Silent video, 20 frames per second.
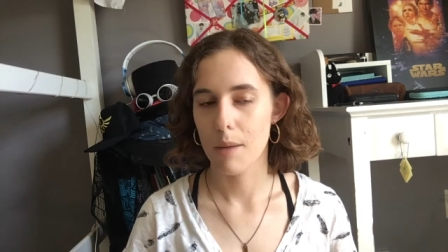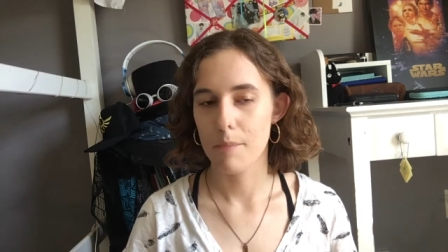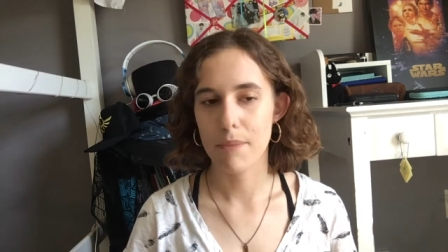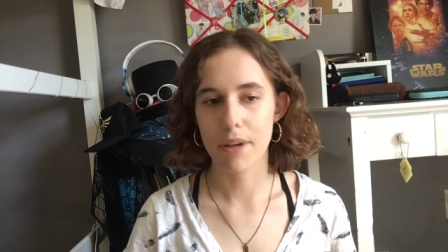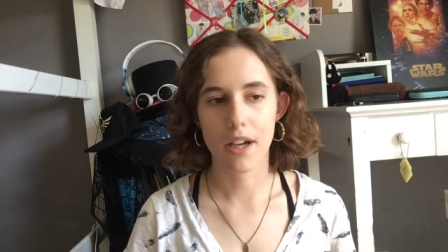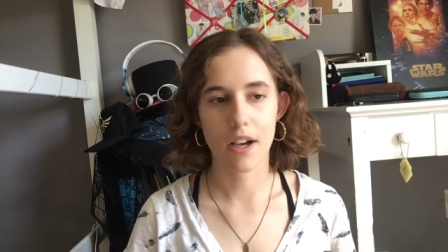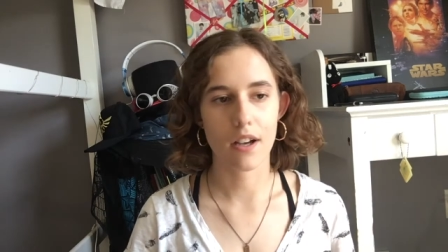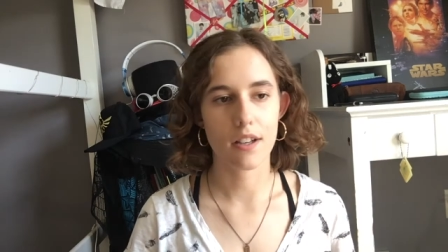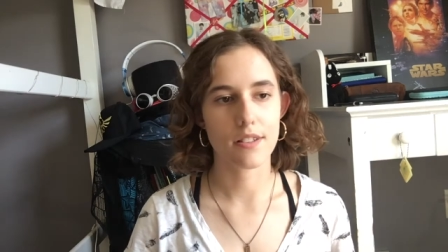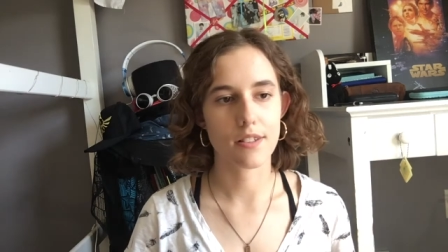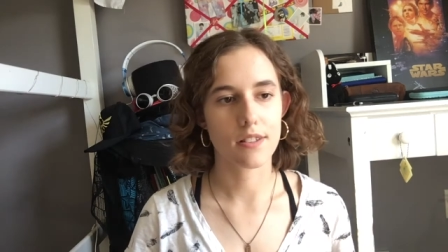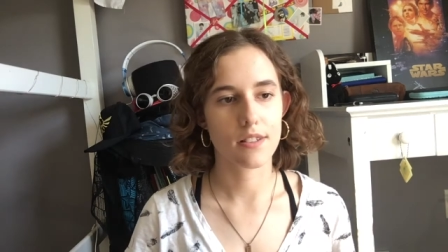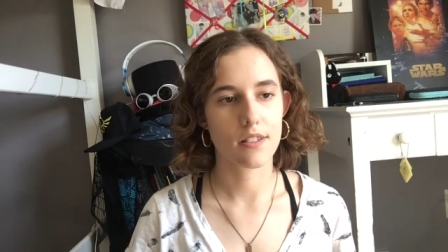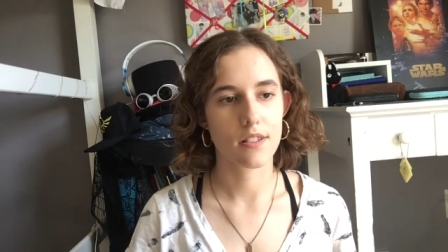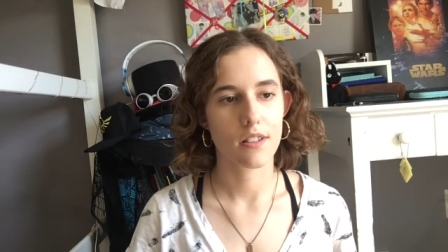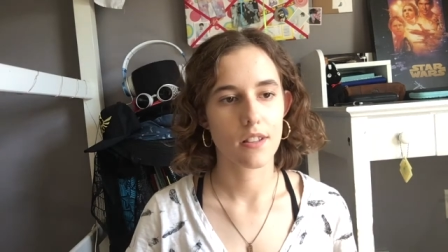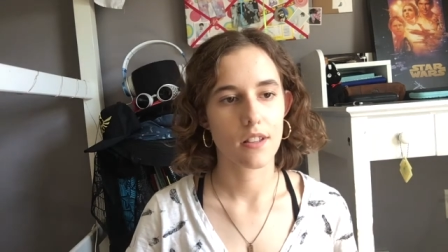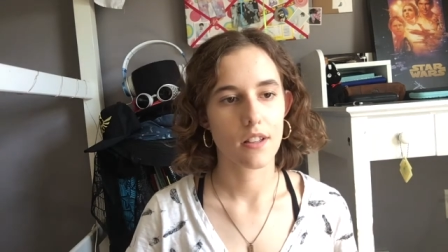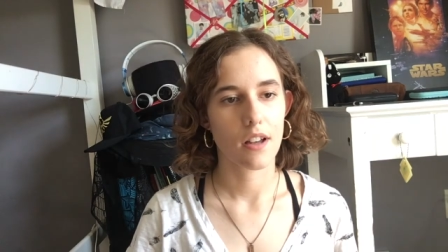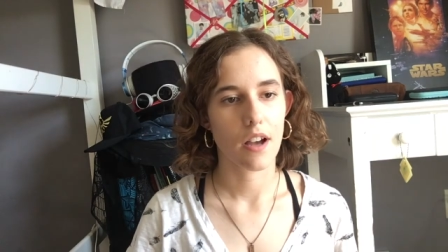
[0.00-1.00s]
because
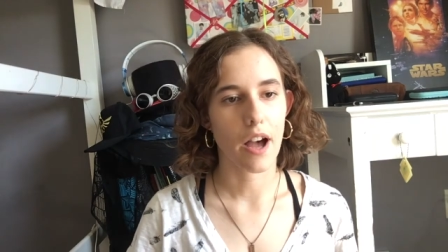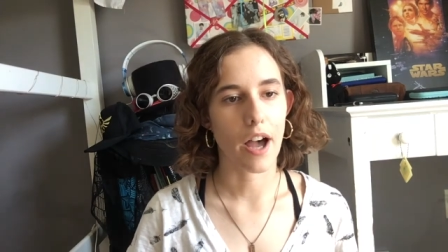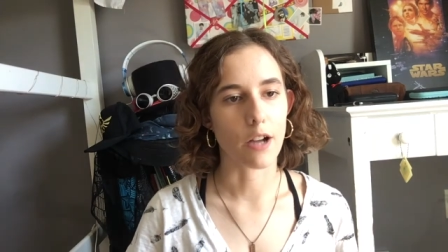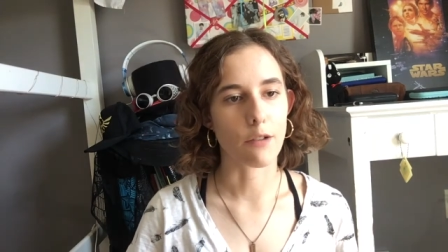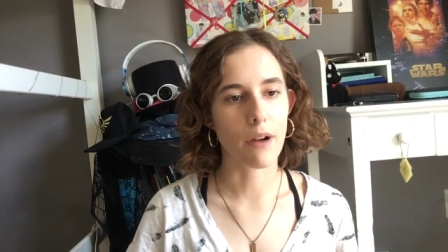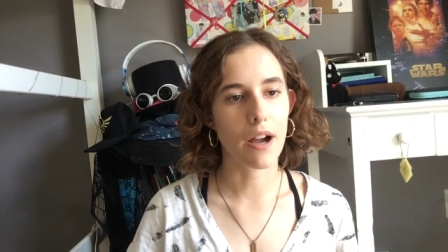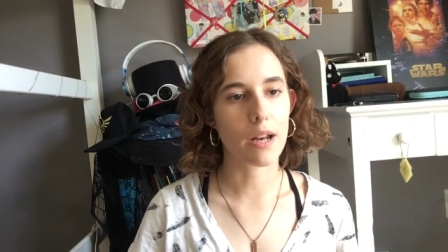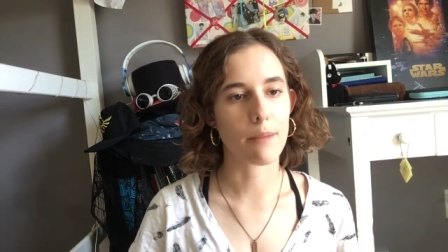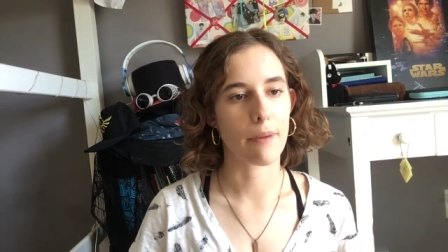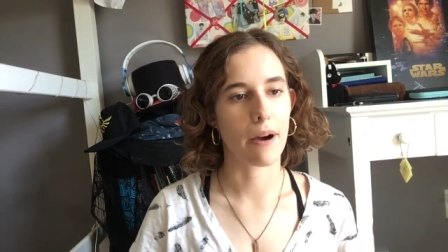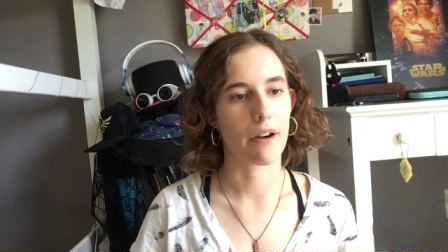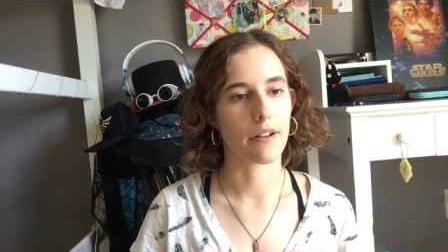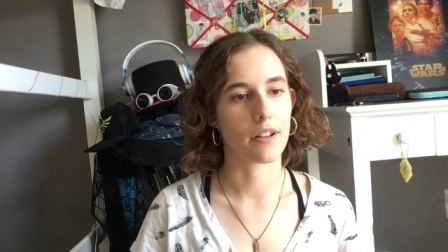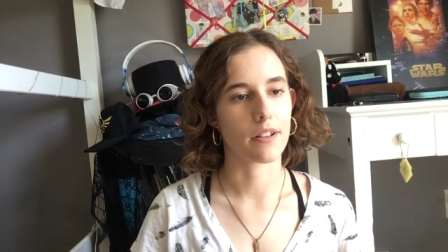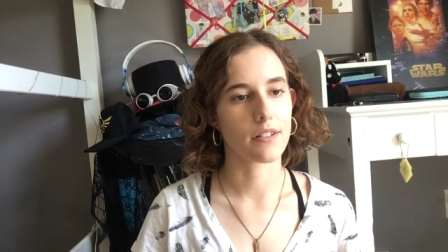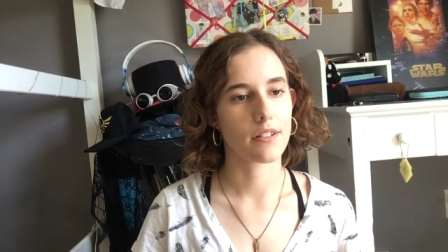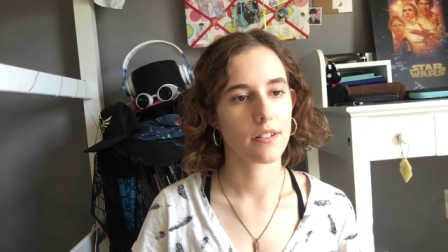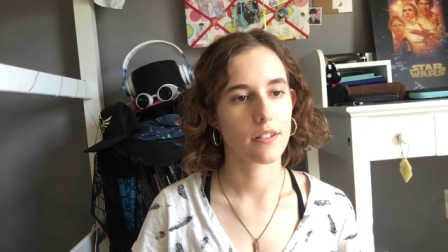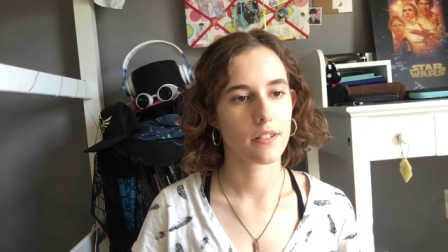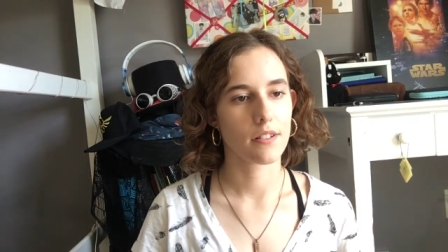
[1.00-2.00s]
I read about
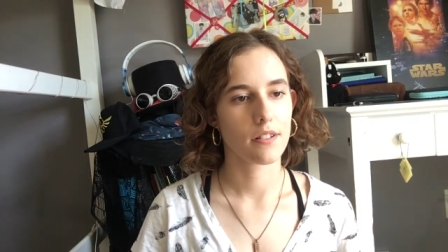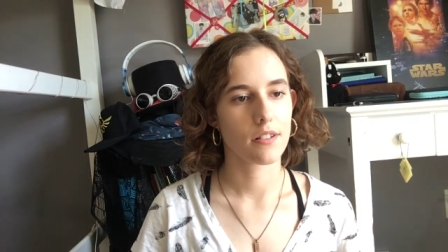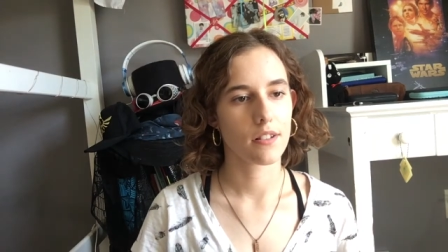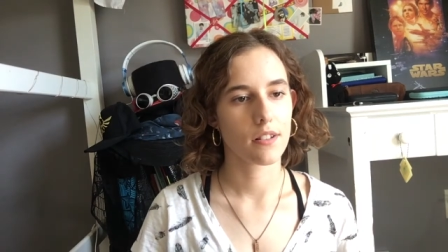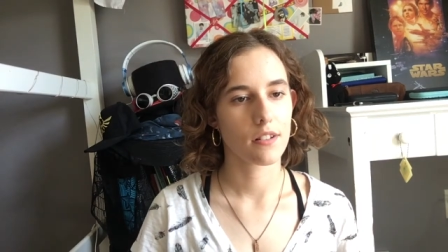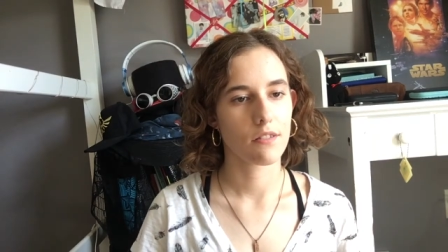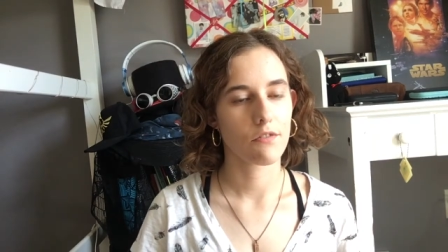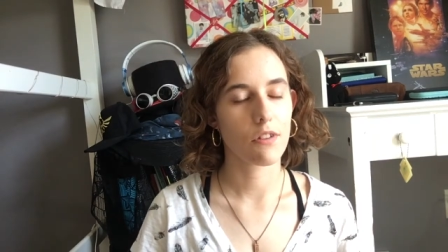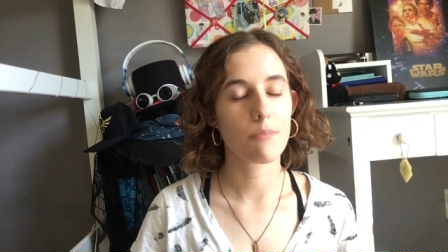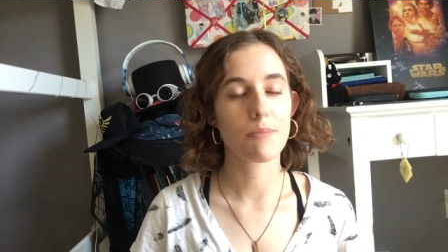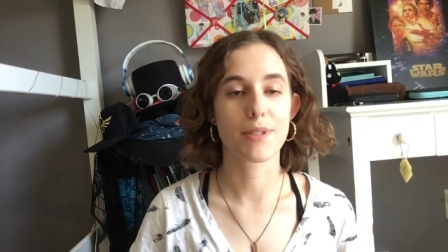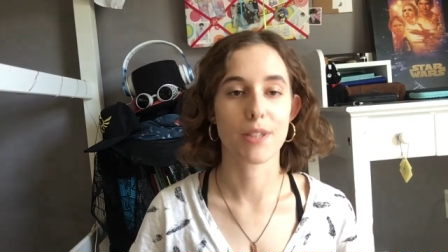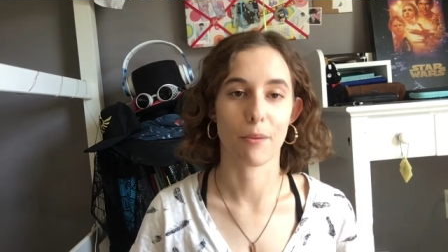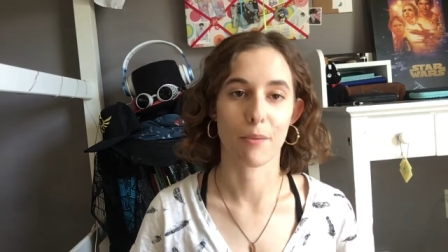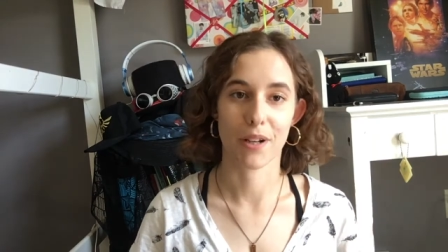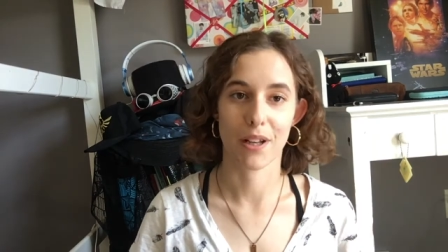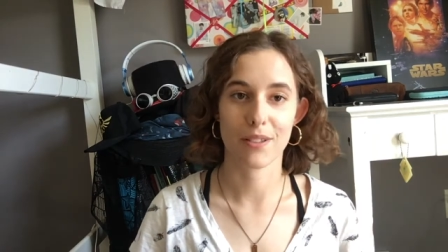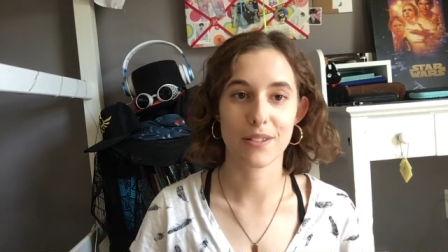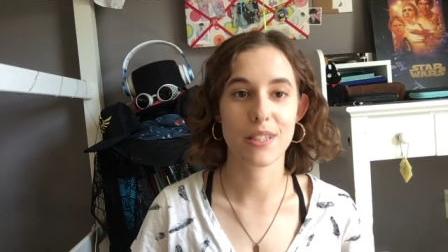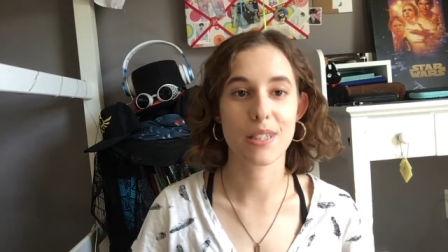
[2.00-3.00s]
it from
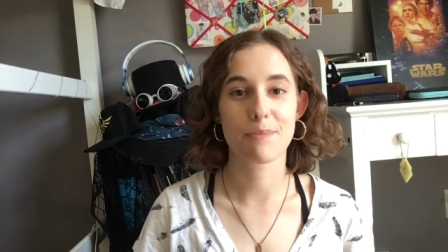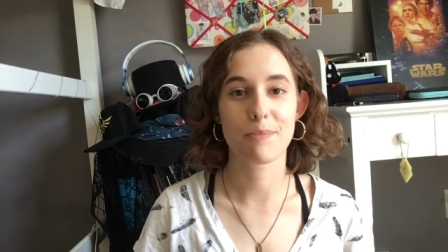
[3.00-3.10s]
someone else's